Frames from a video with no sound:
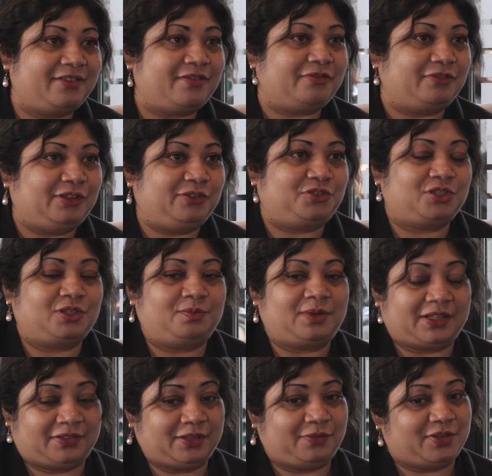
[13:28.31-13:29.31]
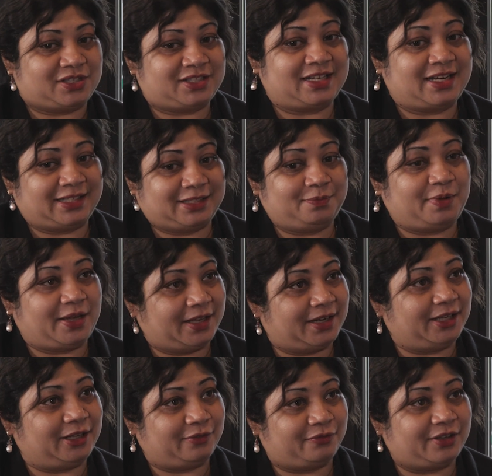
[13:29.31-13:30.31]
AI revolution but I think we're still at the
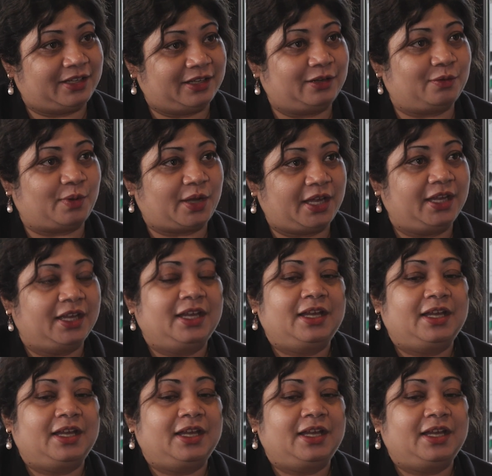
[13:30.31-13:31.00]
beginning of it in a way